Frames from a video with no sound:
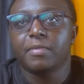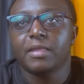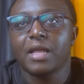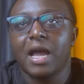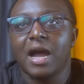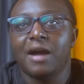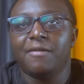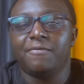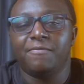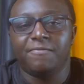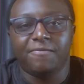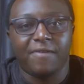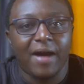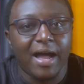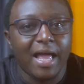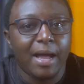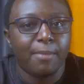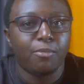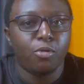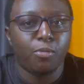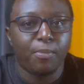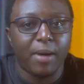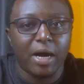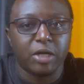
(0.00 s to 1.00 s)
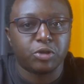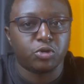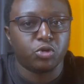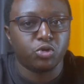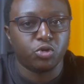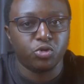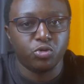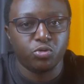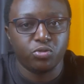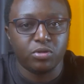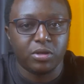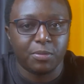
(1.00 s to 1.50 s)
a viable person
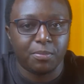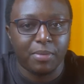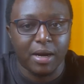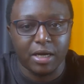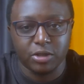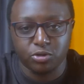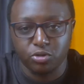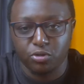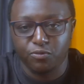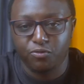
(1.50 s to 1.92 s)
to do the person.